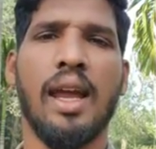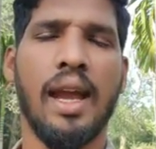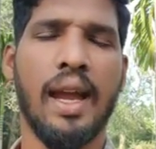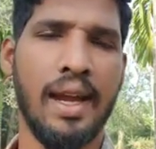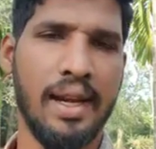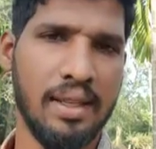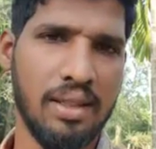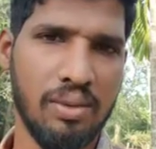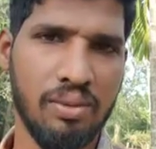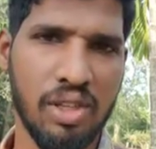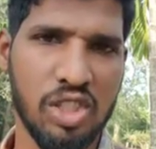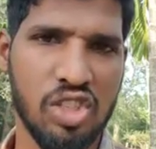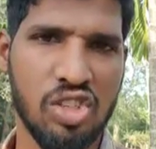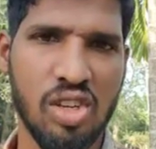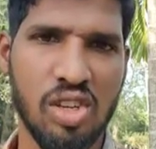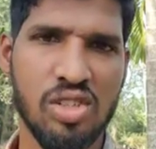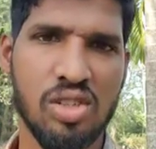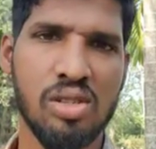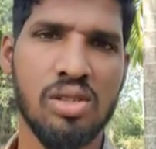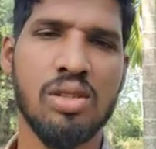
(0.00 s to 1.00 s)
and
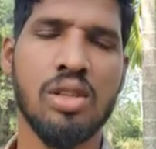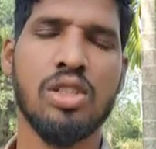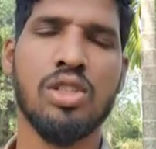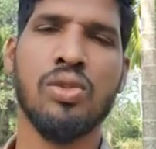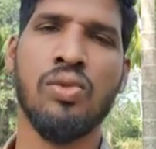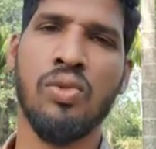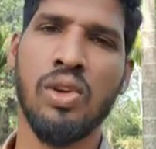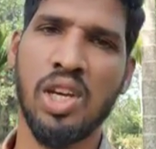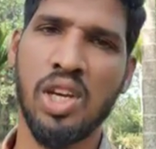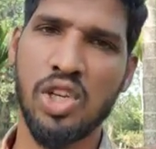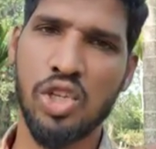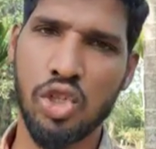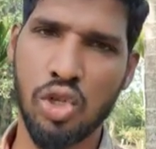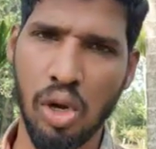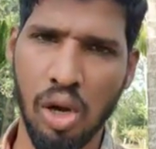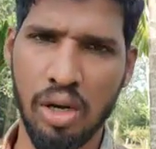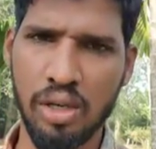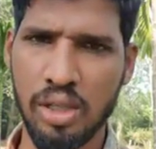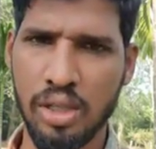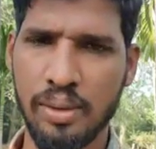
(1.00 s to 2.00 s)
vegetation is also very
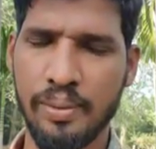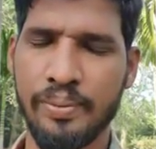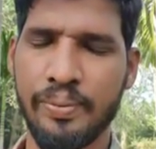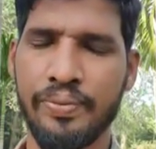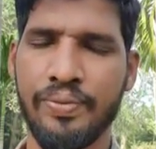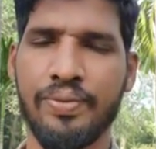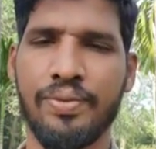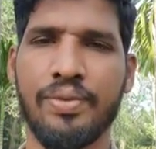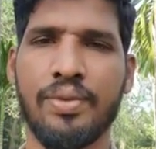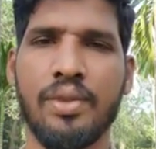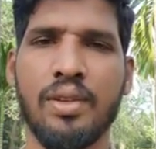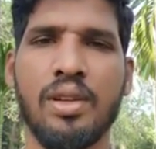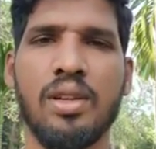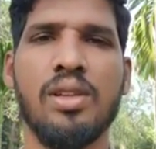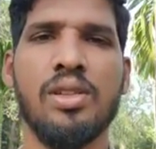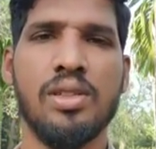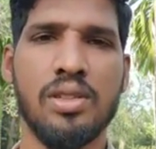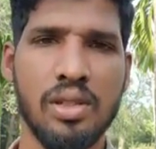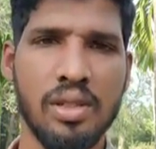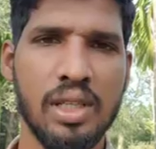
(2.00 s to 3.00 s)
short.
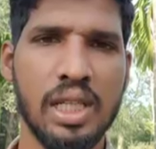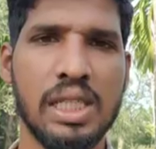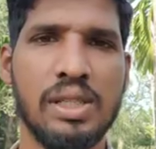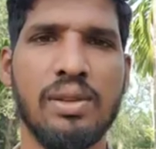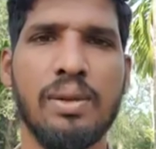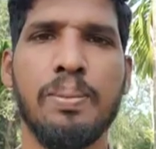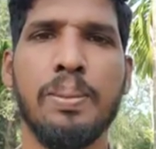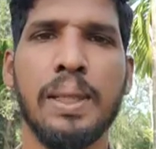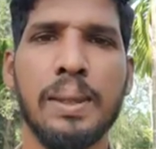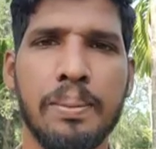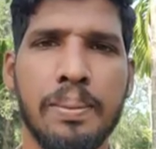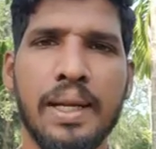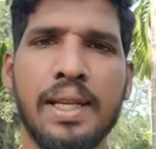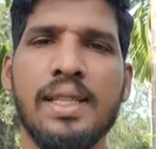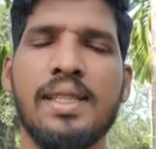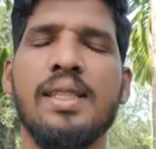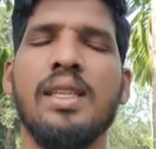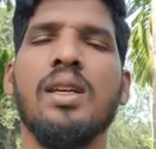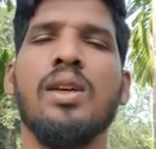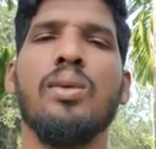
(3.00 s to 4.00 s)
So that's why
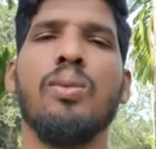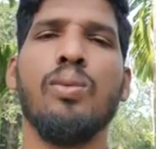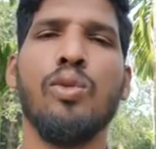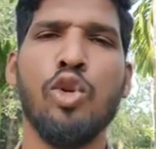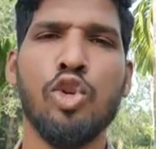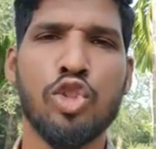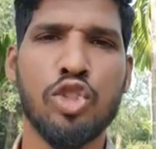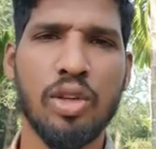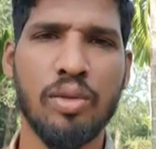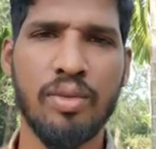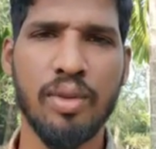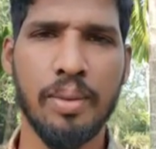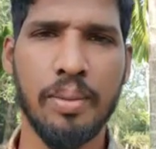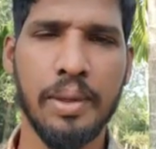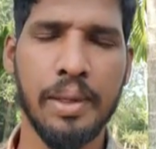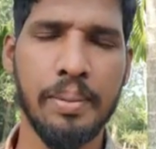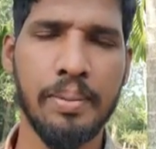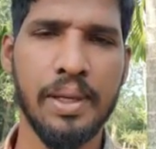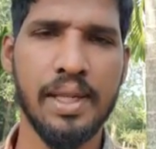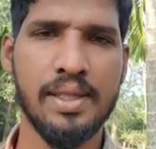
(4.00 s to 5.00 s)
peoples, most of the
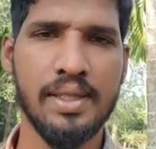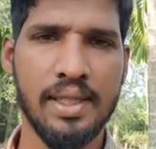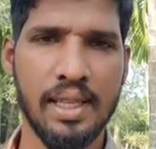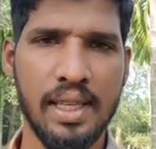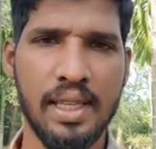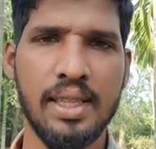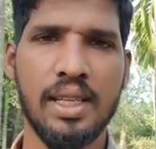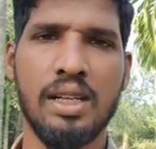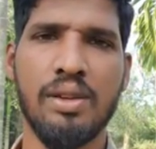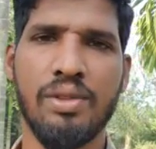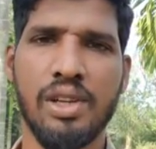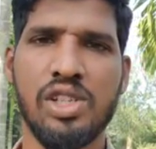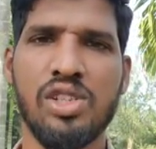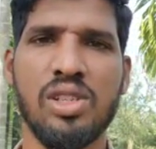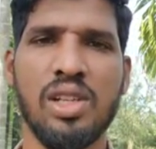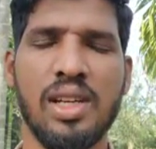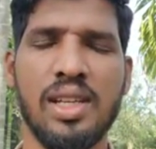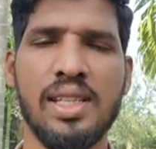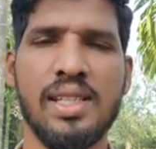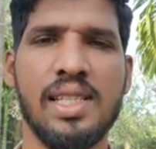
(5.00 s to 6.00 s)
peoples in that
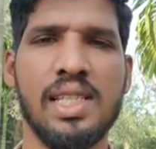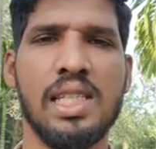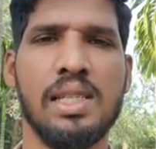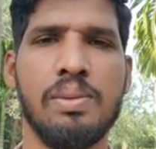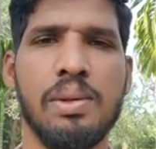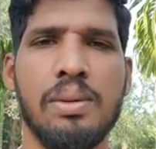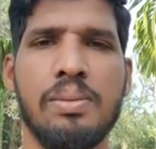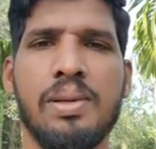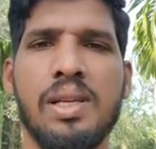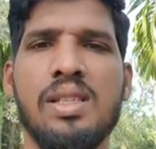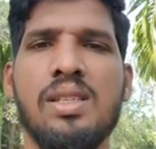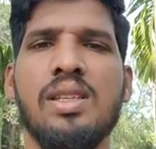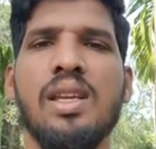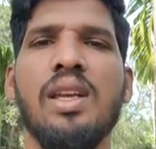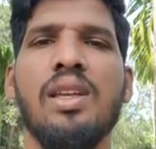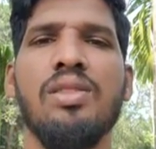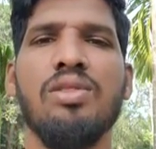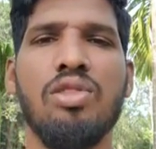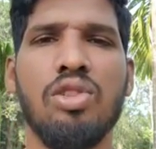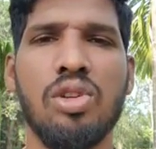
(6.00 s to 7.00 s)
western regions peoples
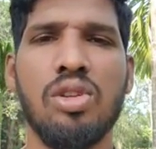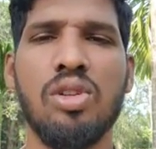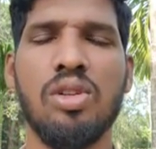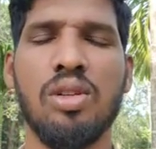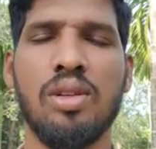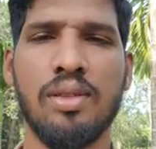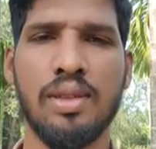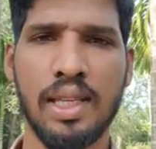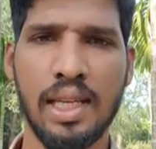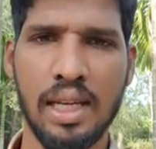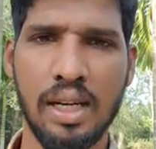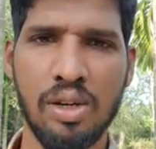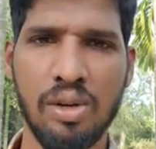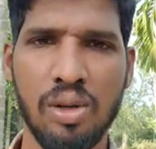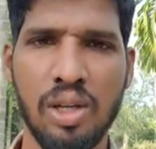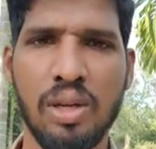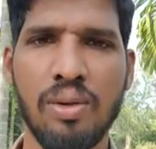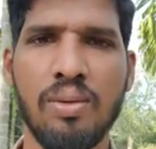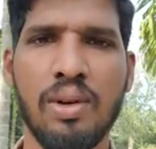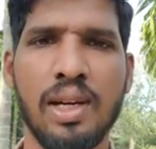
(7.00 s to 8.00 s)
they are
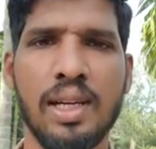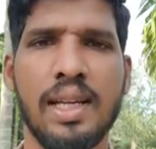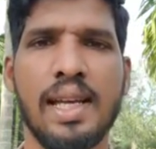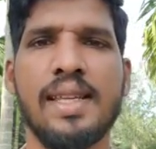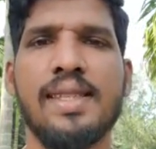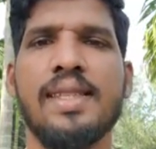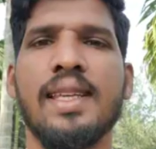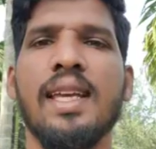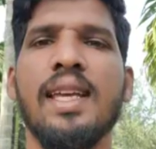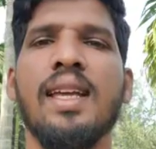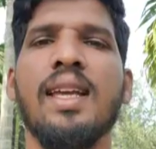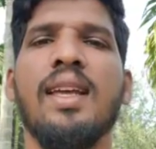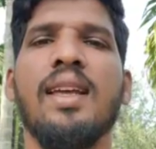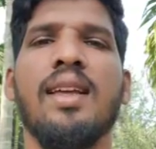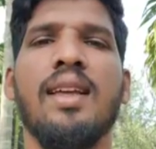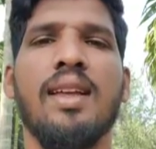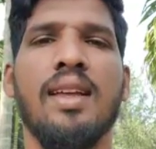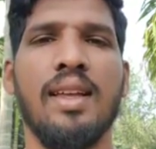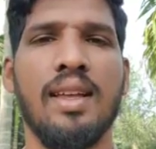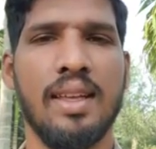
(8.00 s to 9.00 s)
doing work as a
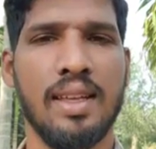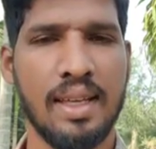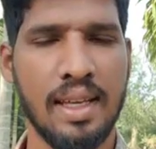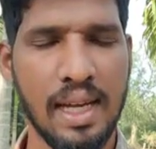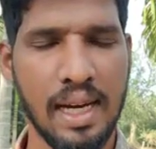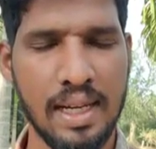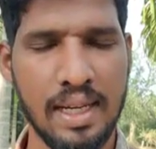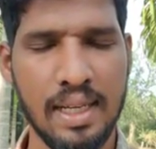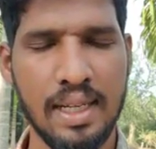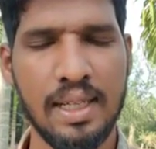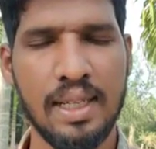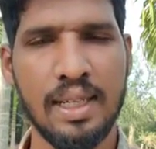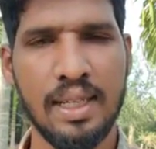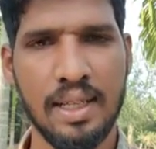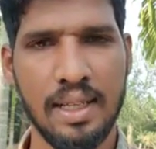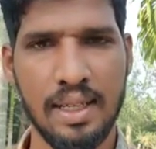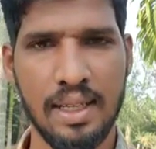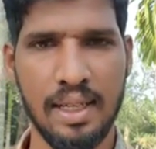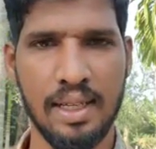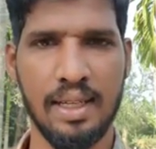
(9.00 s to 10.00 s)
cattle
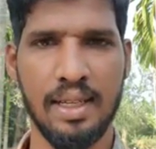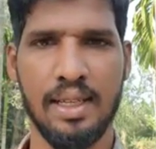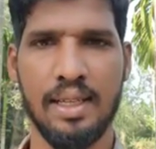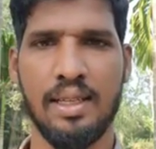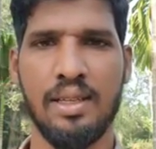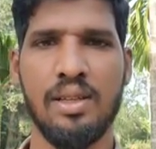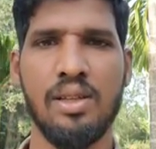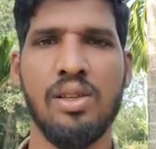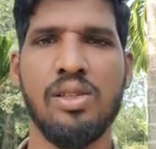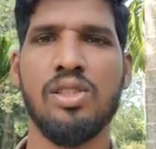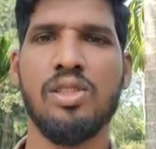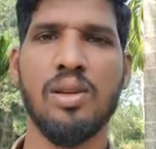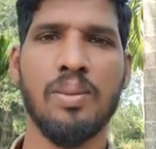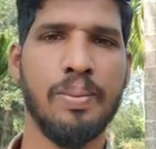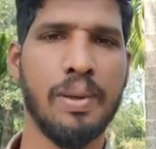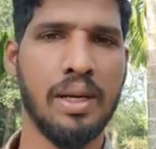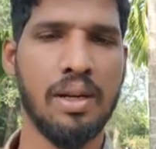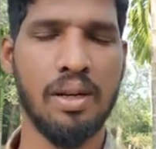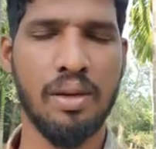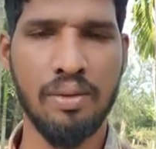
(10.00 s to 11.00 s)
rearing. So
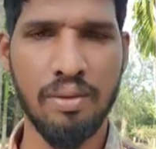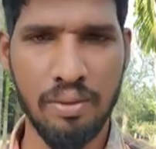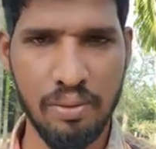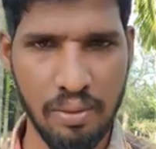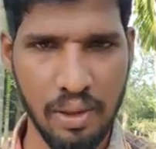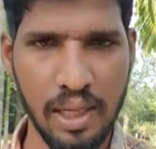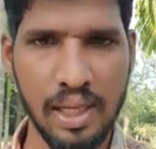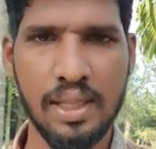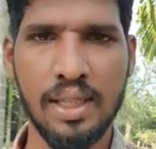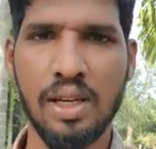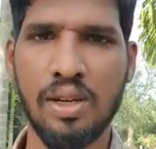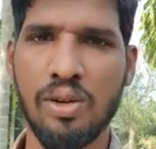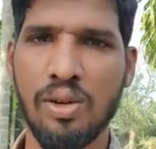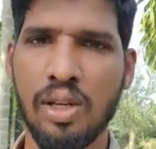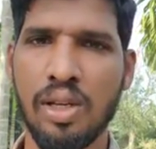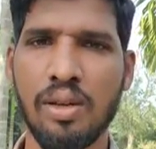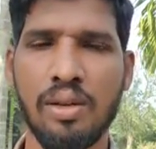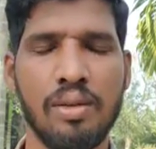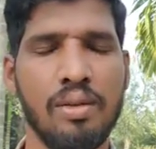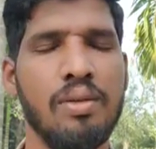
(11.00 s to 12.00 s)
why they
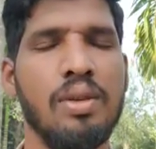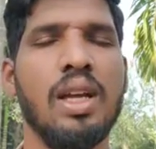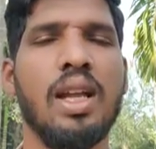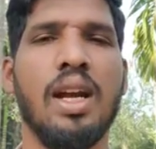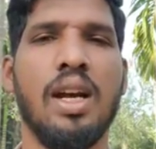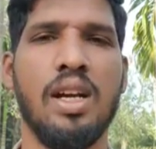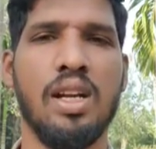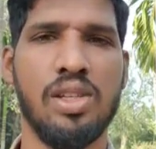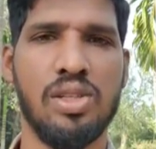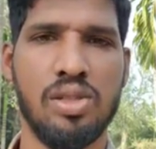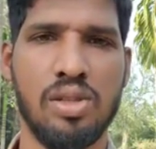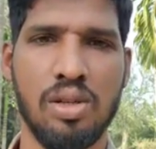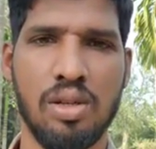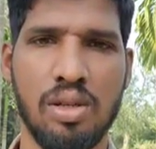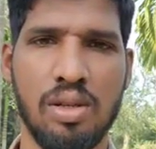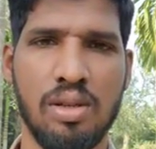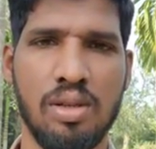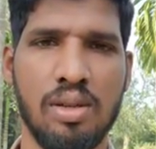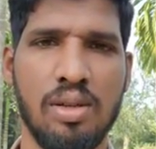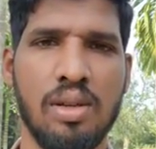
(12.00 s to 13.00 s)
doing we are understood.
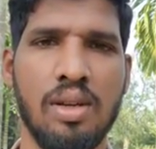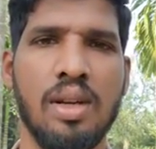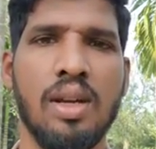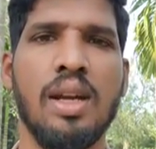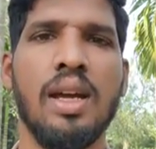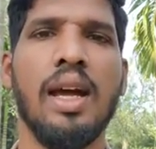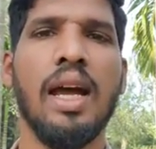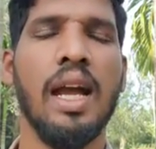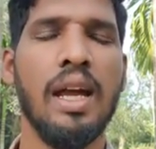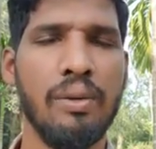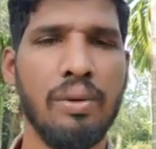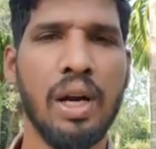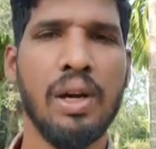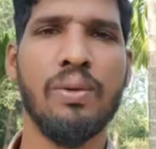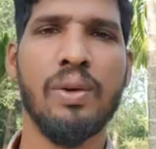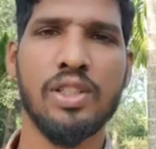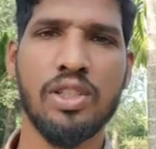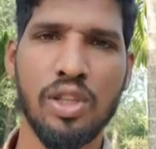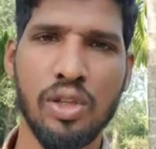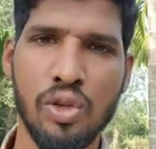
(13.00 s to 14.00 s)
And what
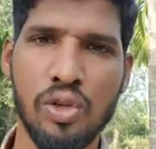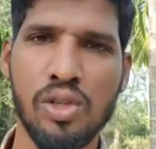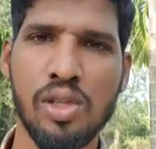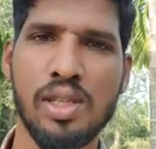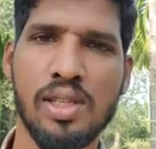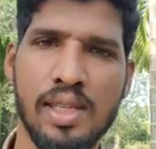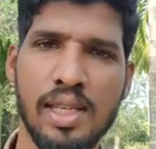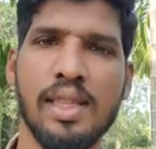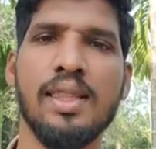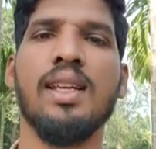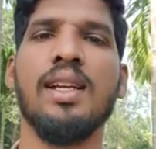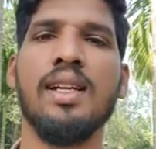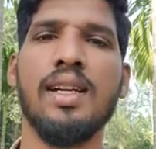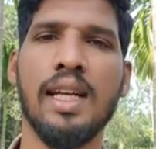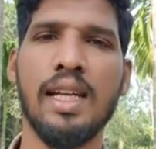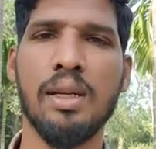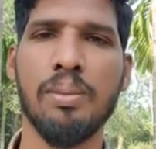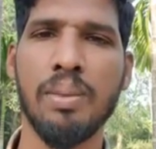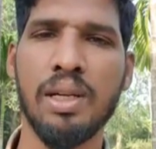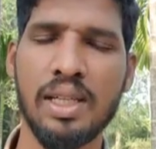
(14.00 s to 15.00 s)
was the uses in that
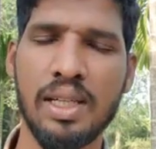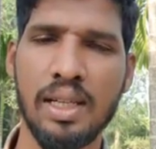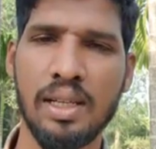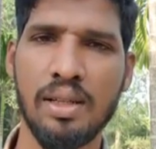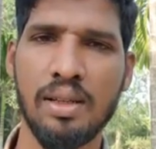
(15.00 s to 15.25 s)
animal